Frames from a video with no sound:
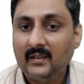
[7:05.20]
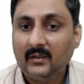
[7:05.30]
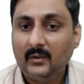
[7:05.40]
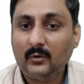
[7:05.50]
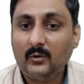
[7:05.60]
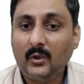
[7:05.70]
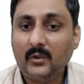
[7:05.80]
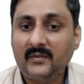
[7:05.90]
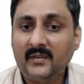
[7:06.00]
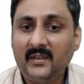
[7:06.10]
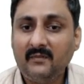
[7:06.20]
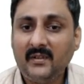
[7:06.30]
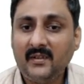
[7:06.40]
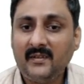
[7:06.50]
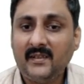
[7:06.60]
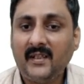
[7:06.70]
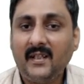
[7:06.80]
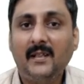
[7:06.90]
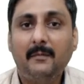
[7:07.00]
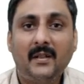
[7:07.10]
Now the oxygen which is
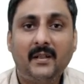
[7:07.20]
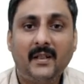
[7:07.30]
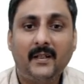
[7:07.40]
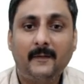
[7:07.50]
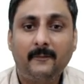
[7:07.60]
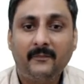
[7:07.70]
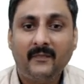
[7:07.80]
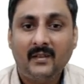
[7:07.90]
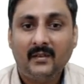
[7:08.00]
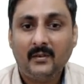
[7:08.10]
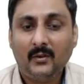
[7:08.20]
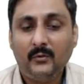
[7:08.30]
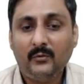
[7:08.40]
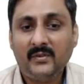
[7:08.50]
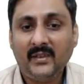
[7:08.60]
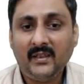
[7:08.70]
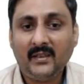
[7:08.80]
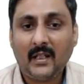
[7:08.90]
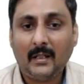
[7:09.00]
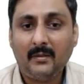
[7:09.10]
getting liberated, now you see
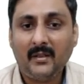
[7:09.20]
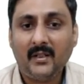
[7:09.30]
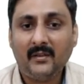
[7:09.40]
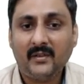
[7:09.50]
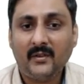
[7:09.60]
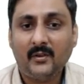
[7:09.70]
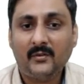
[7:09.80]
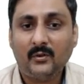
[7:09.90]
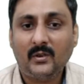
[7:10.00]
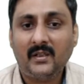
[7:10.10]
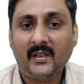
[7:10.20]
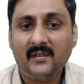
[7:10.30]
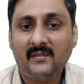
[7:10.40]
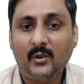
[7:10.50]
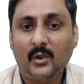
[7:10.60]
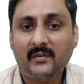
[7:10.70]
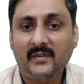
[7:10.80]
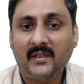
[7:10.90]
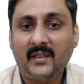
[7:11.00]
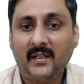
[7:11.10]
carbon dioxide also contains the
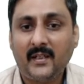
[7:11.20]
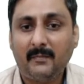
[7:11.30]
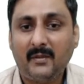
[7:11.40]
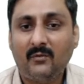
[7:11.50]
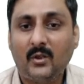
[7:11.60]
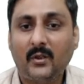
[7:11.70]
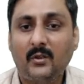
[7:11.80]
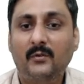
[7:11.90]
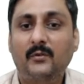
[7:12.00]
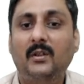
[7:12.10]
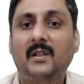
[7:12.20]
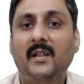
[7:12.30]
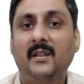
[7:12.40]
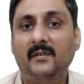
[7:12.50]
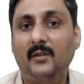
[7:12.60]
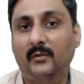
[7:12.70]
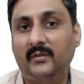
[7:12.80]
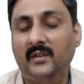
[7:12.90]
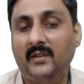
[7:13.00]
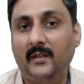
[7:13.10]
oxygen atom and water also contains the
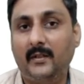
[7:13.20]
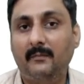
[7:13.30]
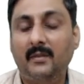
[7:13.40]
oxygen atom.